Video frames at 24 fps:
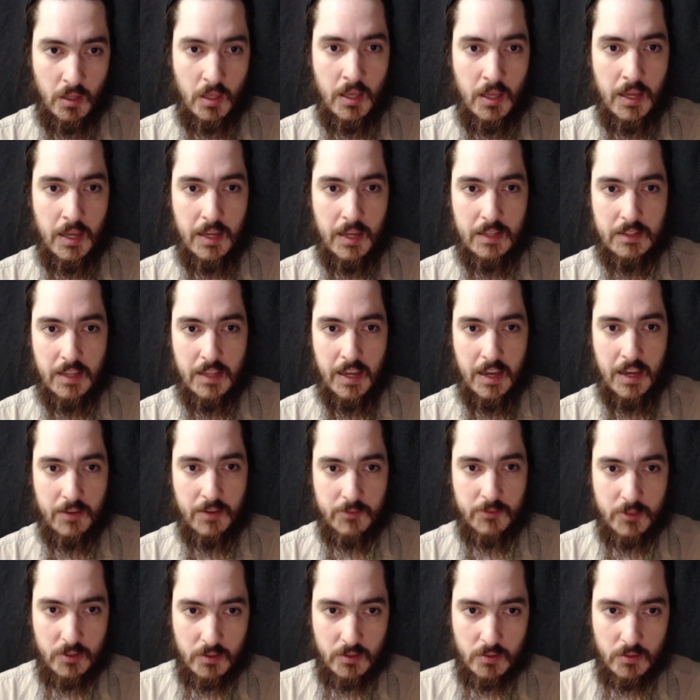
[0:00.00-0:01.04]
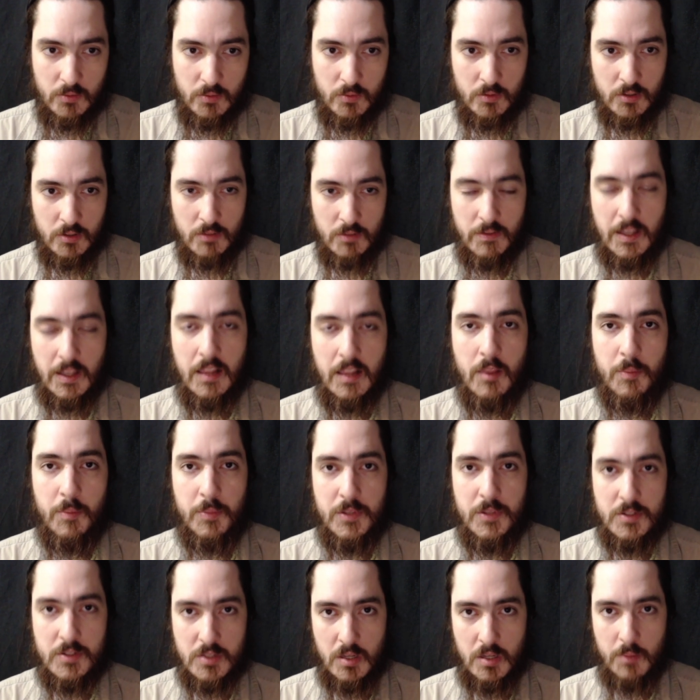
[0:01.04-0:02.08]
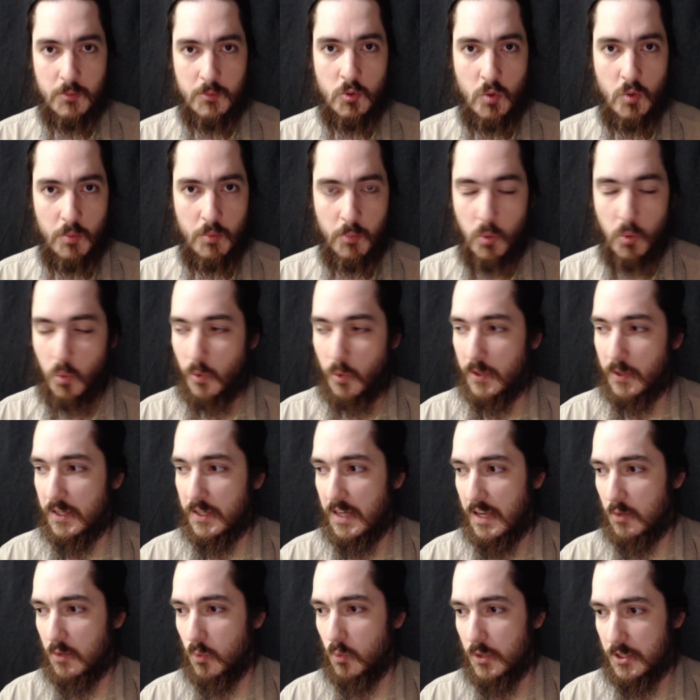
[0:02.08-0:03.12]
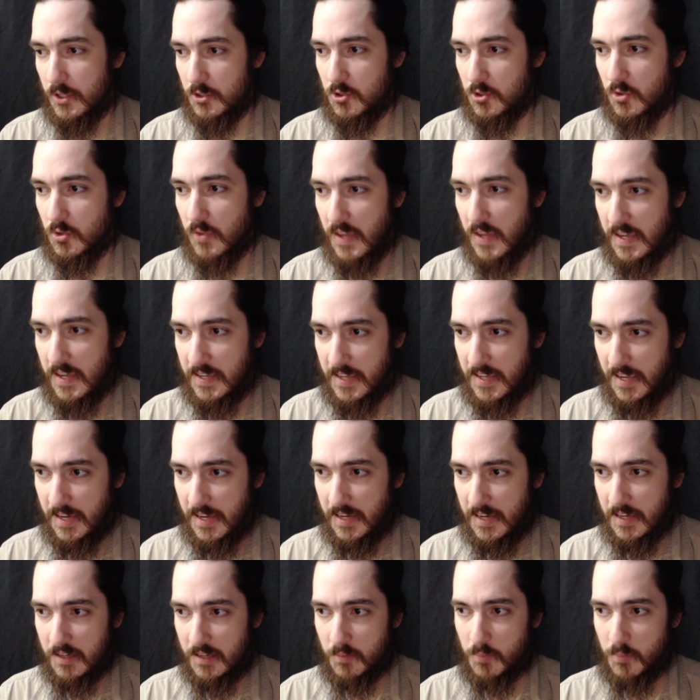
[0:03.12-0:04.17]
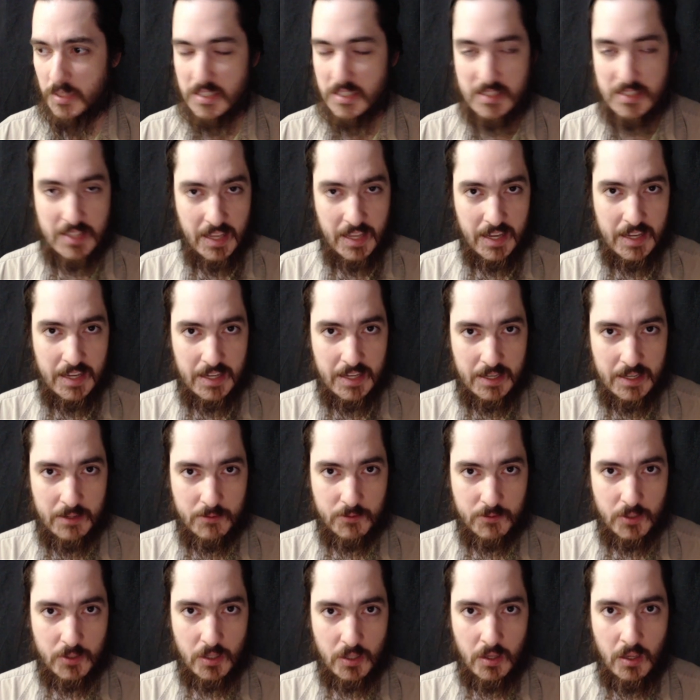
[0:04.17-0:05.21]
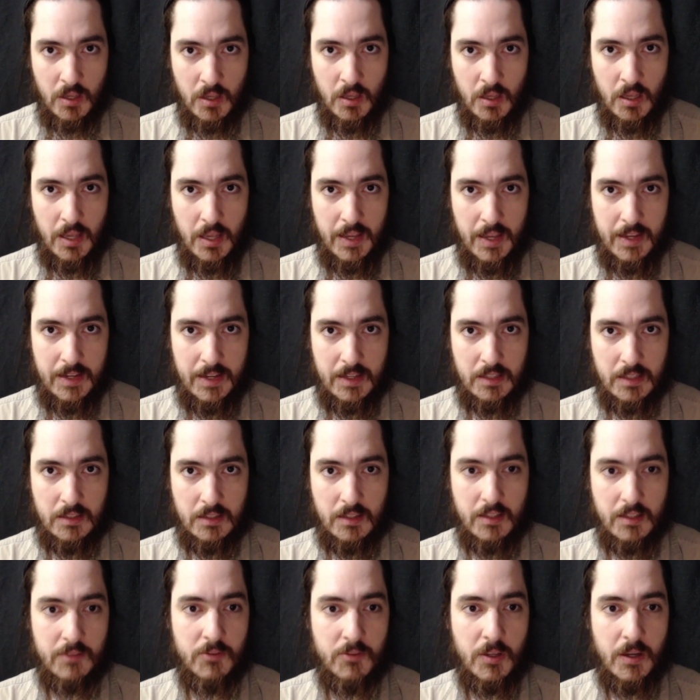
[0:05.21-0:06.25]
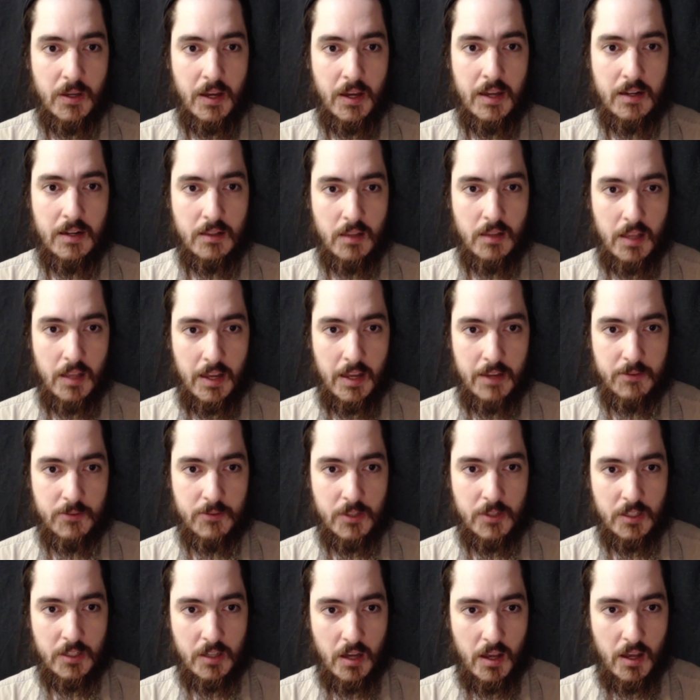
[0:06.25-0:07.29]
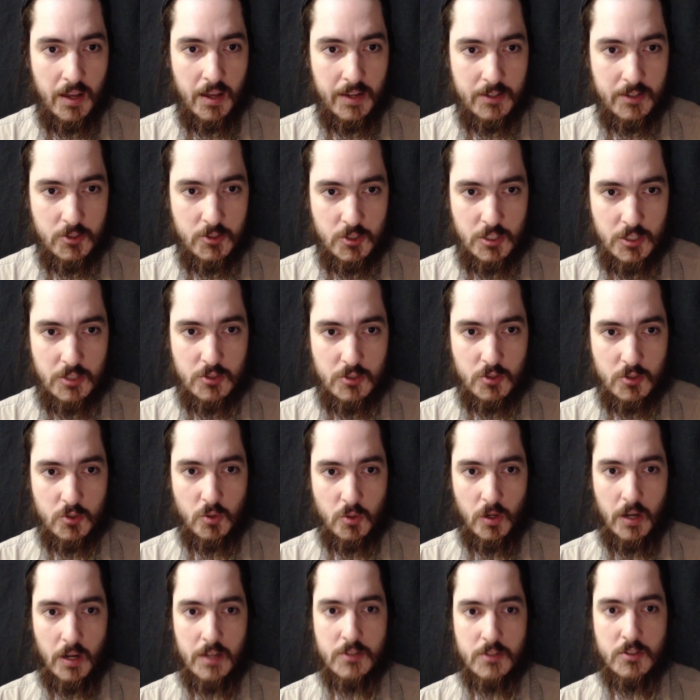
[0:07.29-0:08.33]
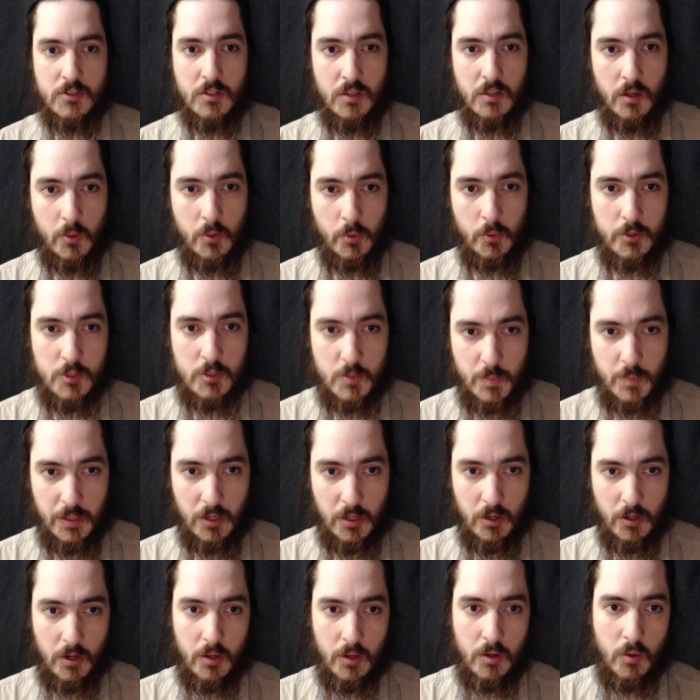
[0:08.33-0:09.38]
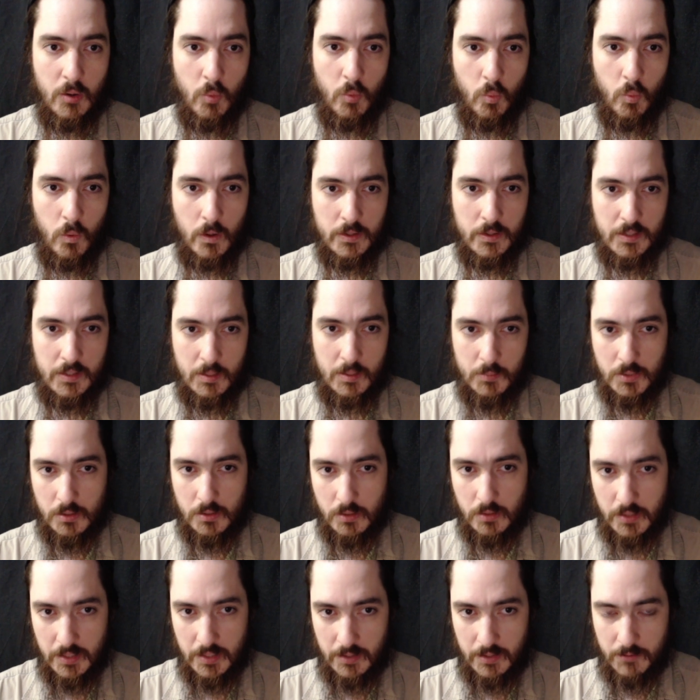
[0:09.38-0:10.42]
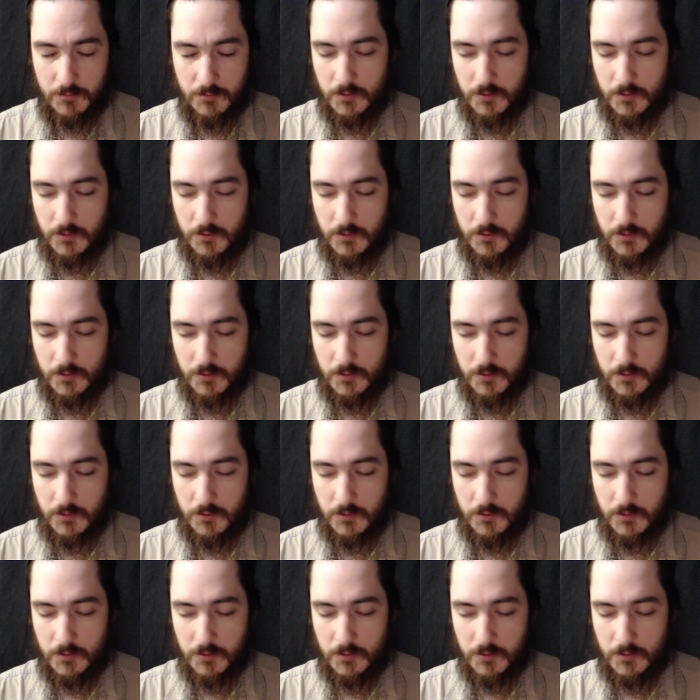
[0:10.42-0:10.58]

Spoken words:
And they have to develop this up to a point at which they can be saved and live the kind of life that God and Jesus Christ and the Holy Spirit want them to live.